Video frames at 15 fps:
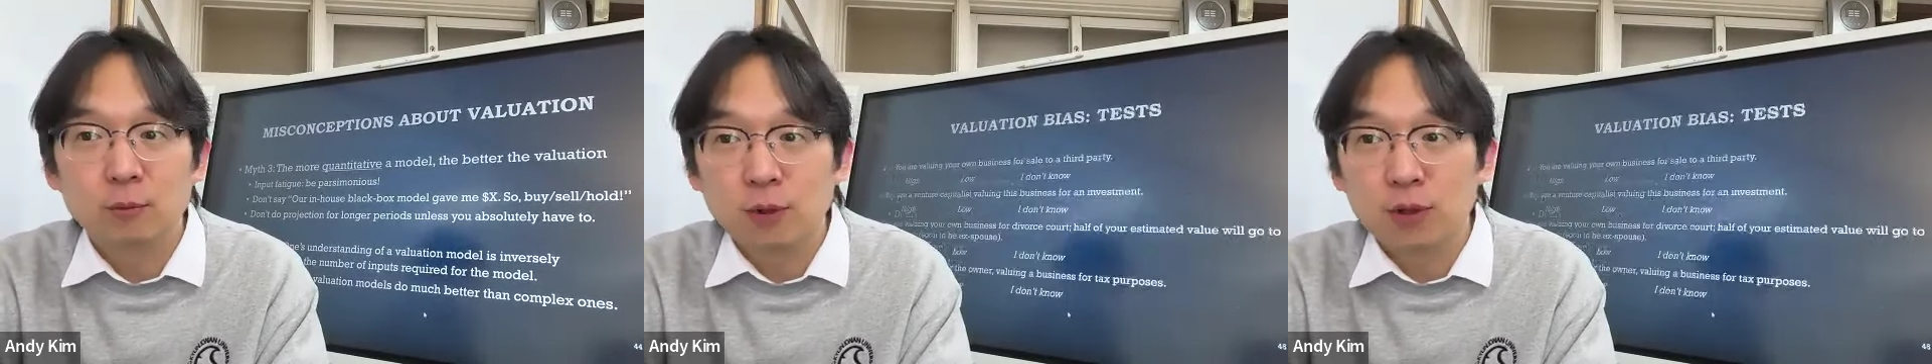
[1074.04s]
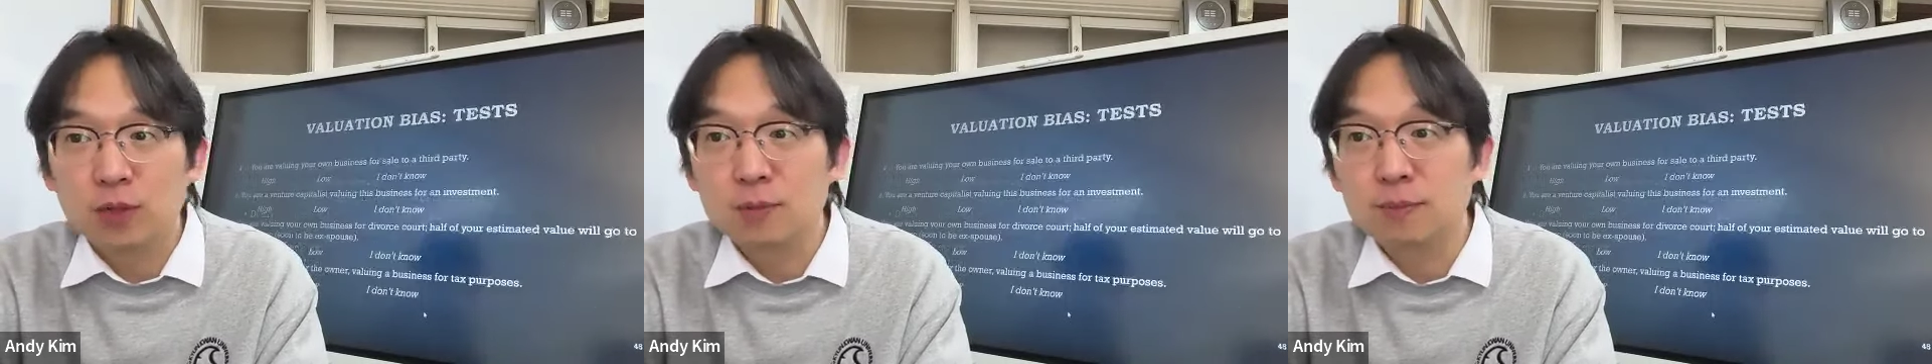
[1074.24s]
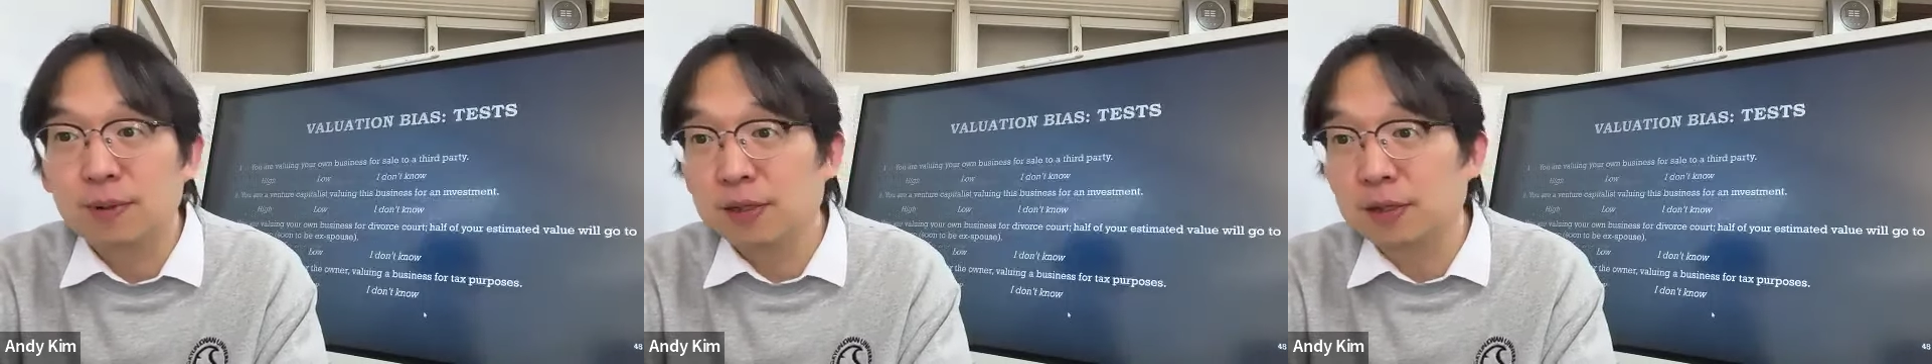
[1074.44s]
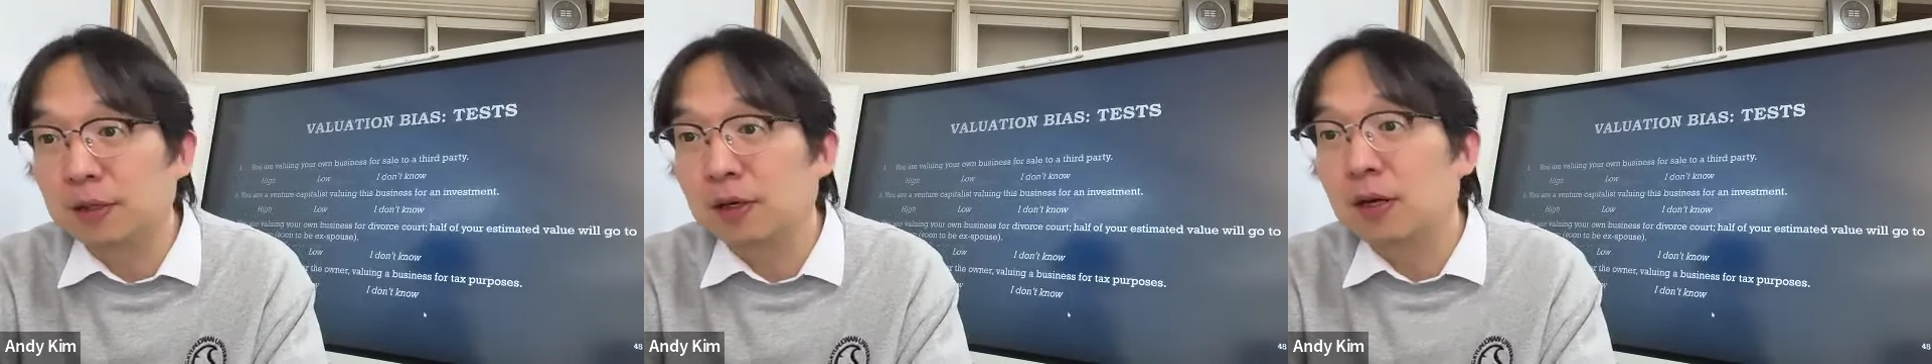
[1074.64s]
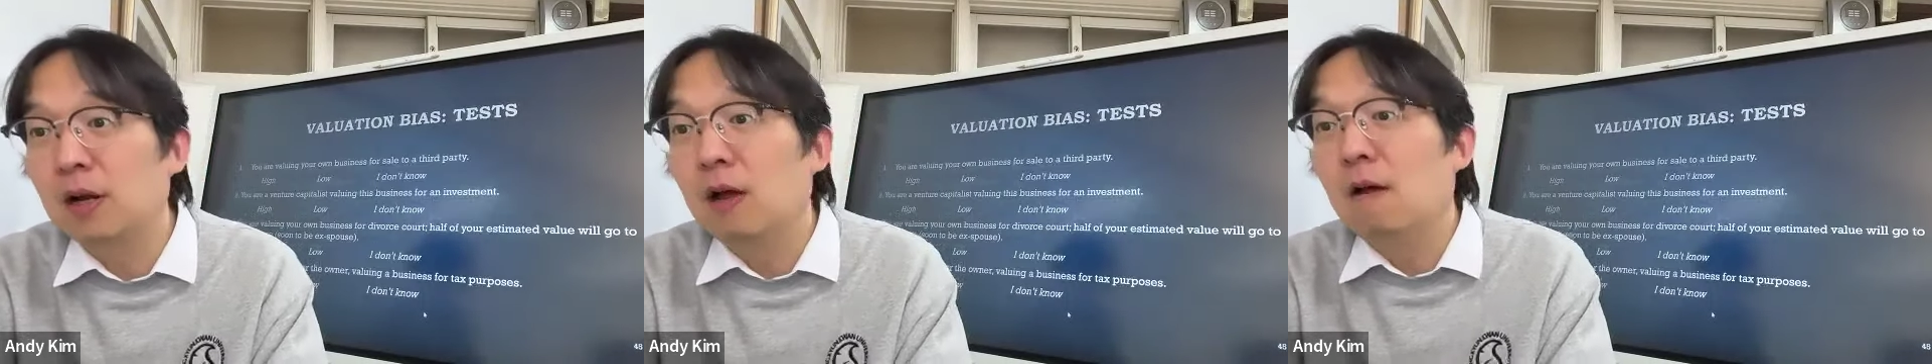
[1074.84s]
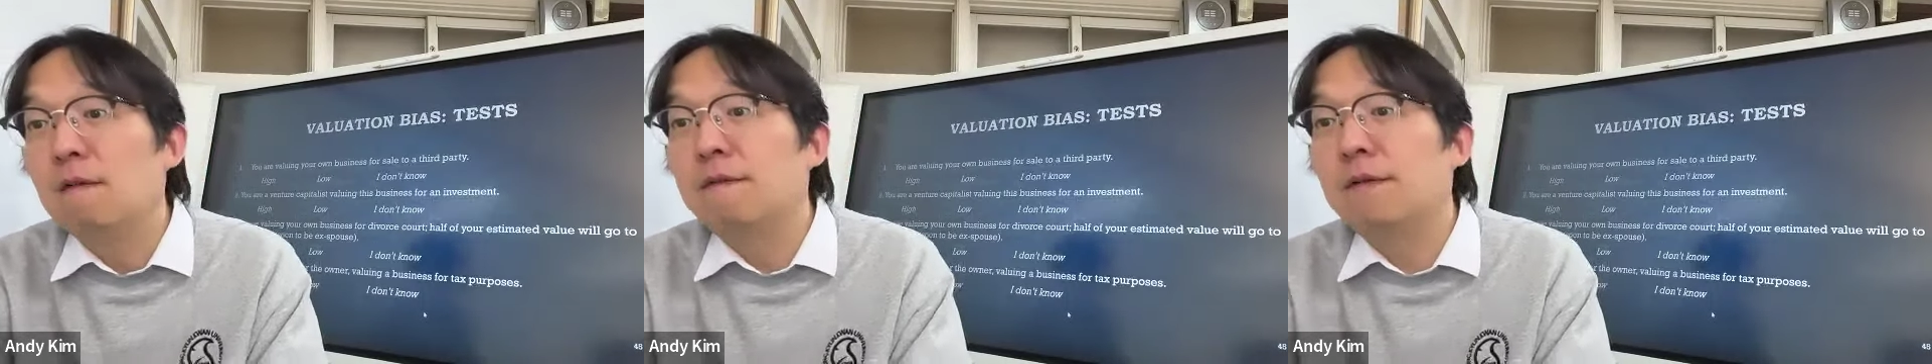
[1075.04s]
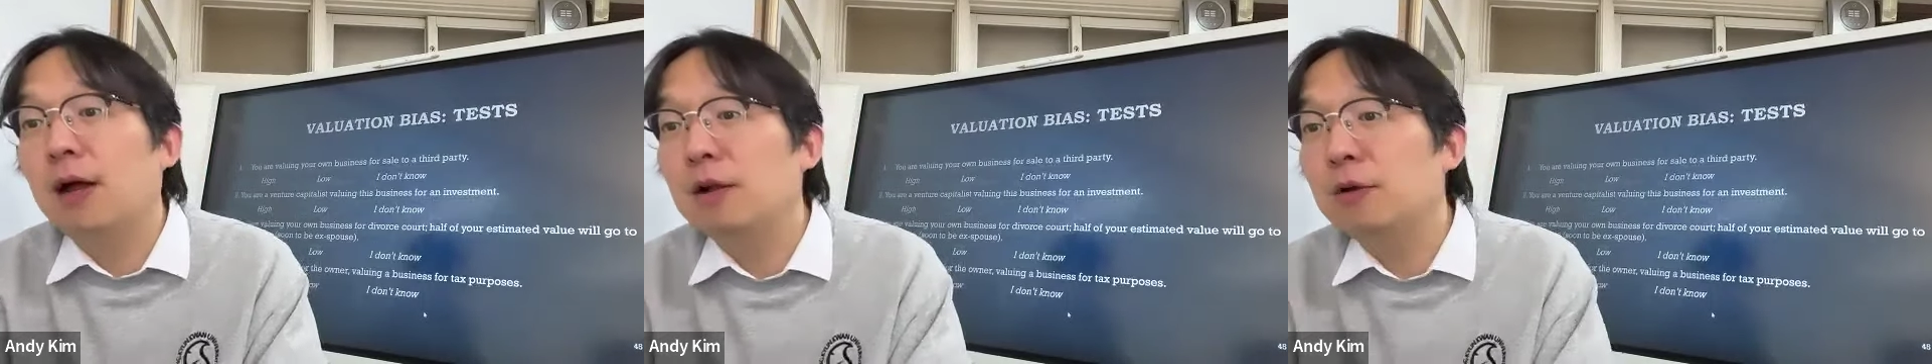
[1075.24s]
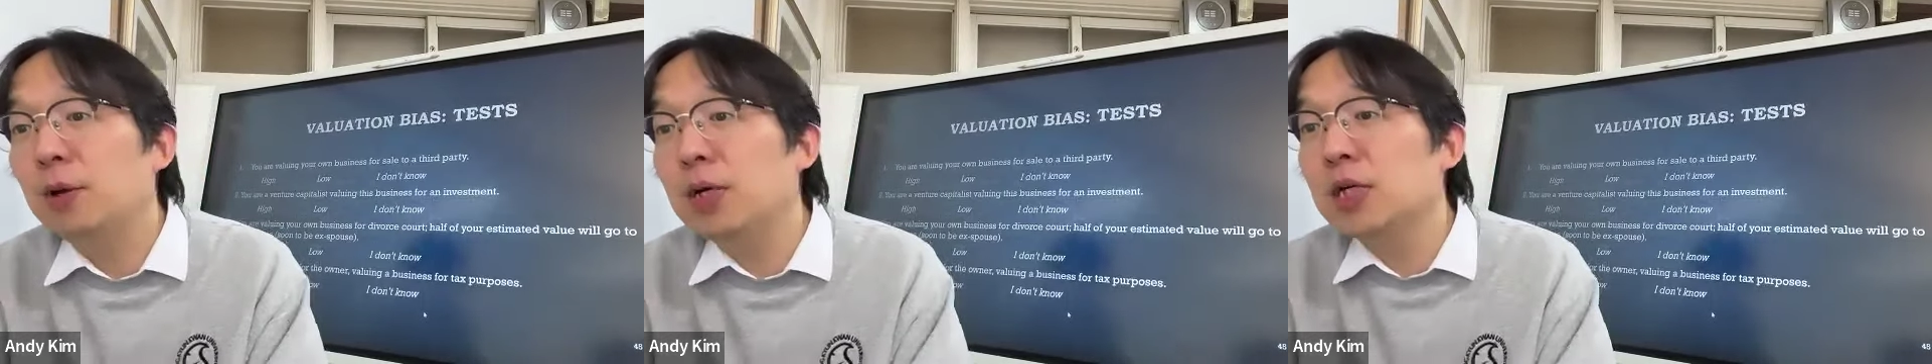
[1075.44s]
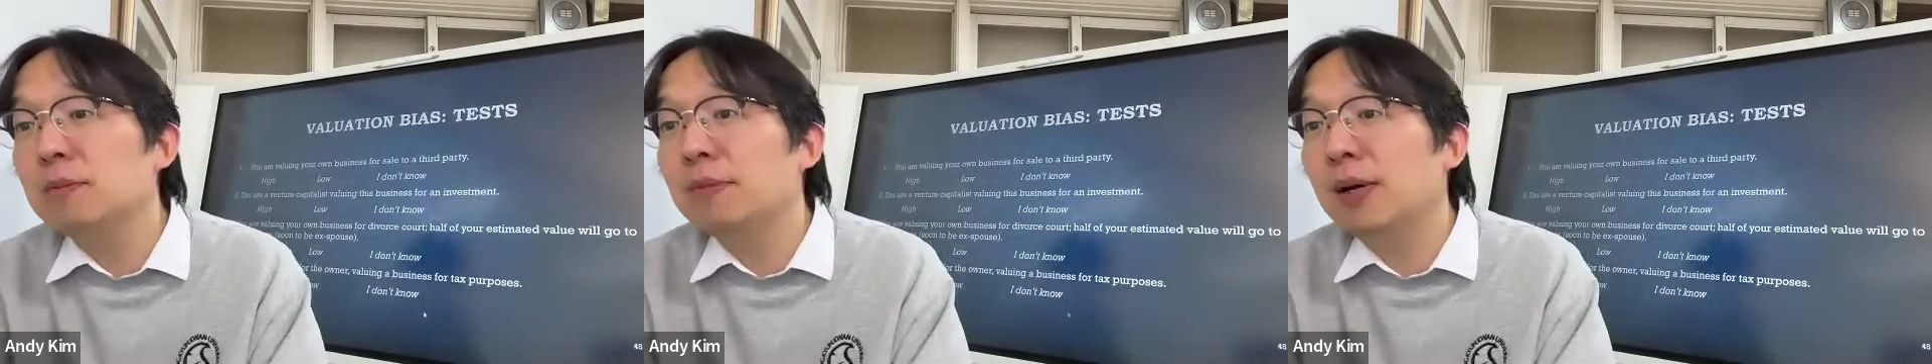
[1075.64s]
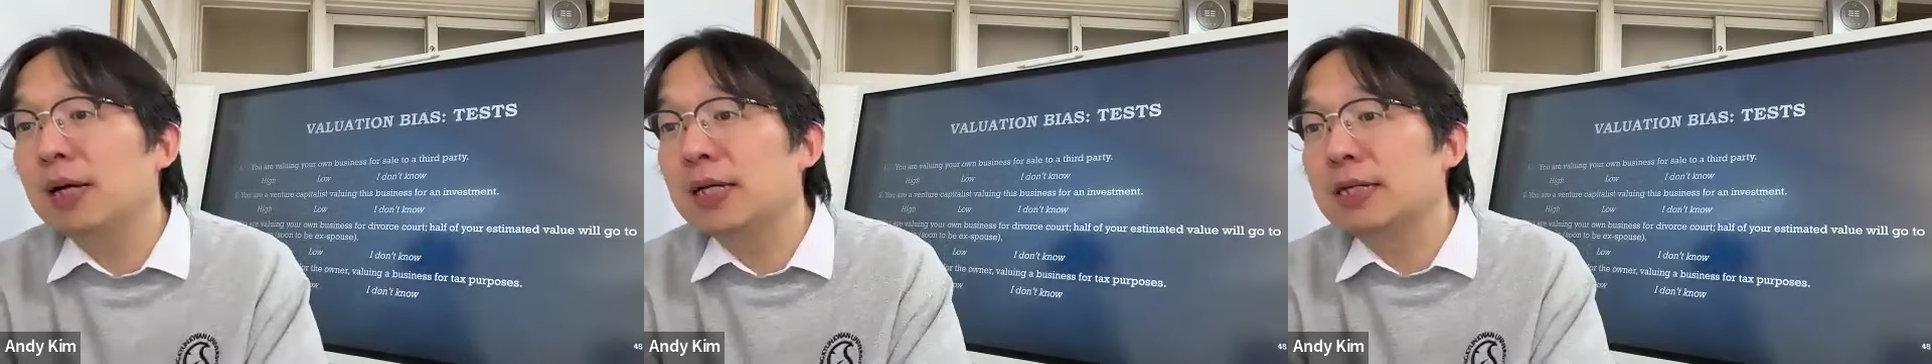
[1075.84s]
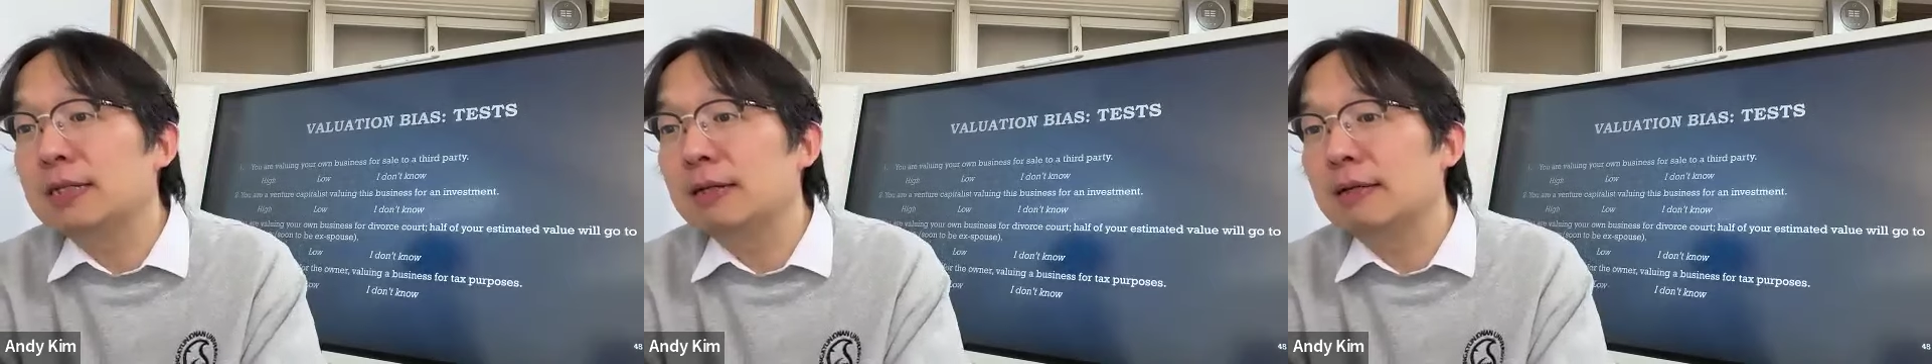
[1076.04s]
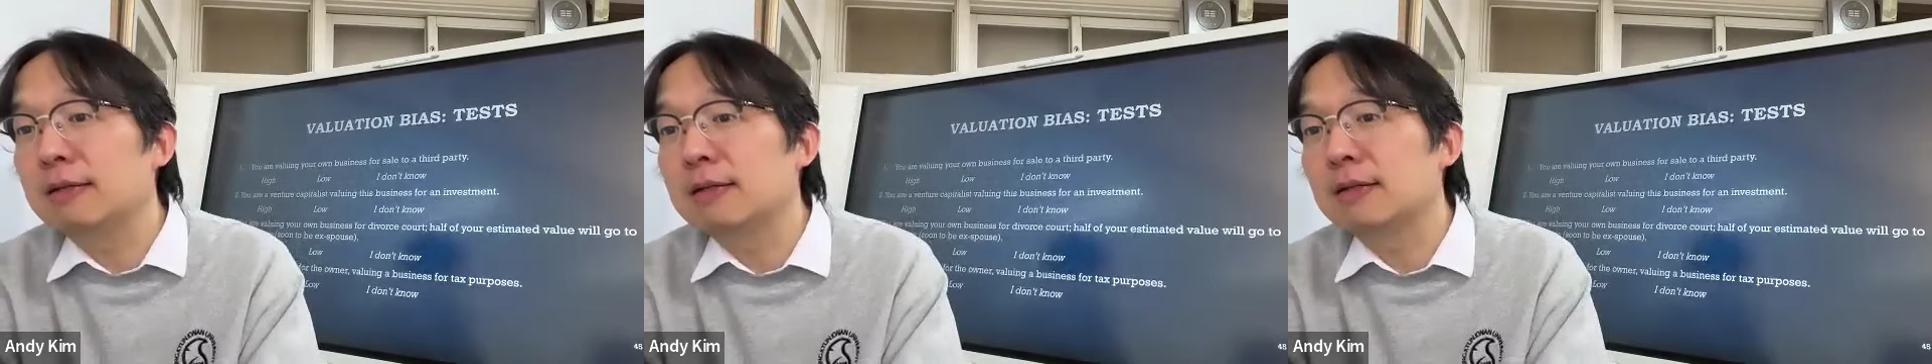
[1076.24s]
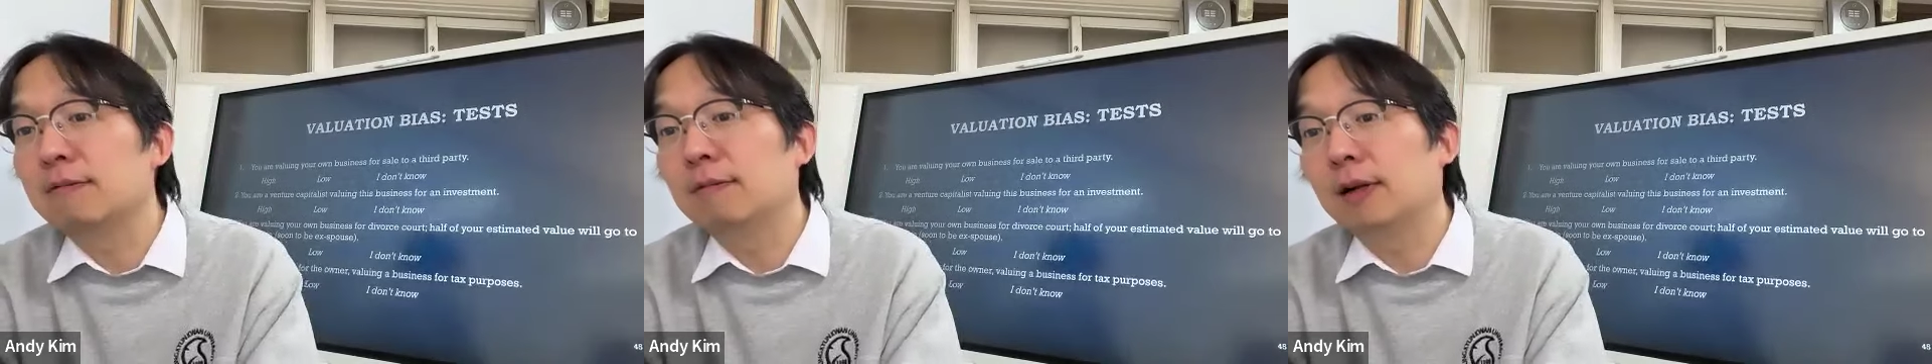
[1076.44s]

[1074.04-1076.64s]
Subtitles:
works better. Valuation biases.